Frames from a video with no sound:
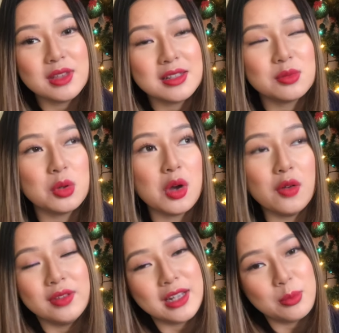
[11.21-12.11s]
This will
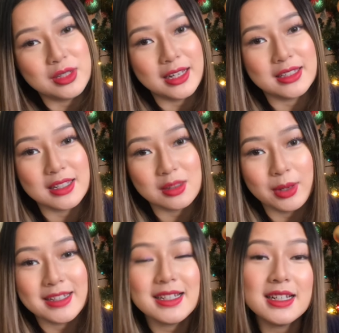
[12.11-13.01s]
hopefully help you guys get some
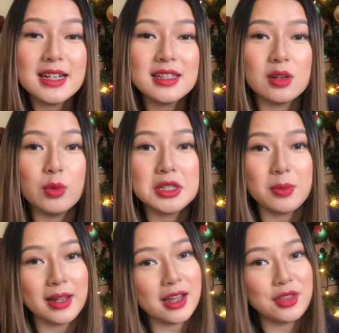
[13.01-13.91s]
ideas on what to
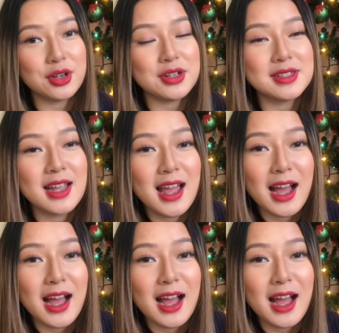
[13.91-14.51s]
buy others.